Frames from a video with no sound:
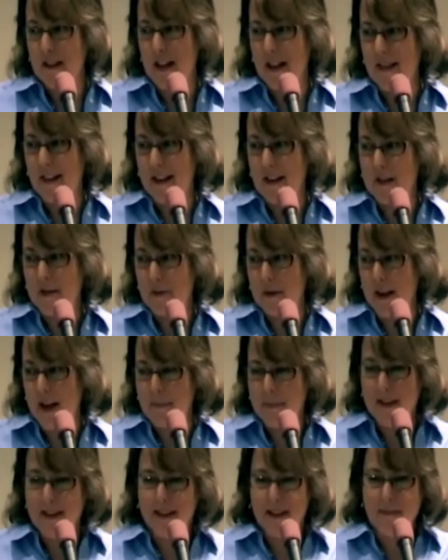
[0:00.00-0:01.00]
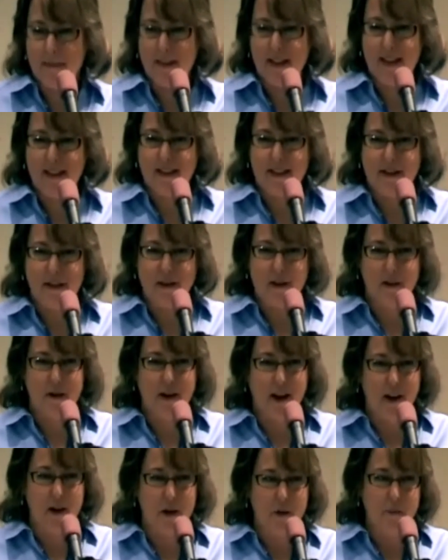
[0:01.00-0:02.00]
and that's what I'm attempting to do,
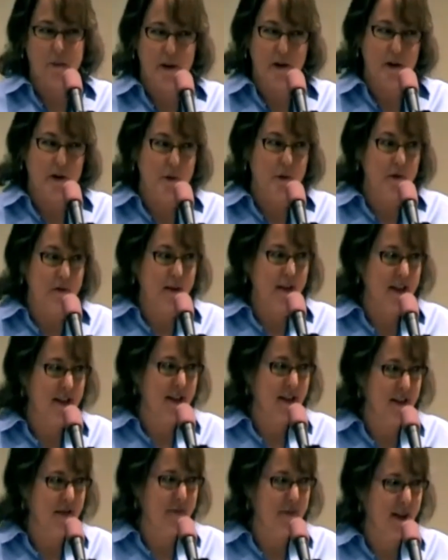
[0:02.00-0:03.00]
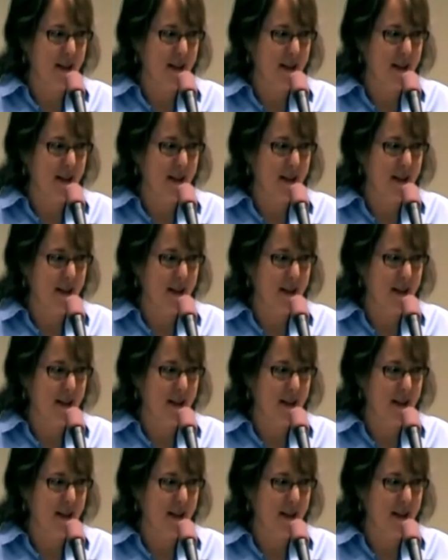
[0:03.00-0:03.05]
and I hope that you will receive my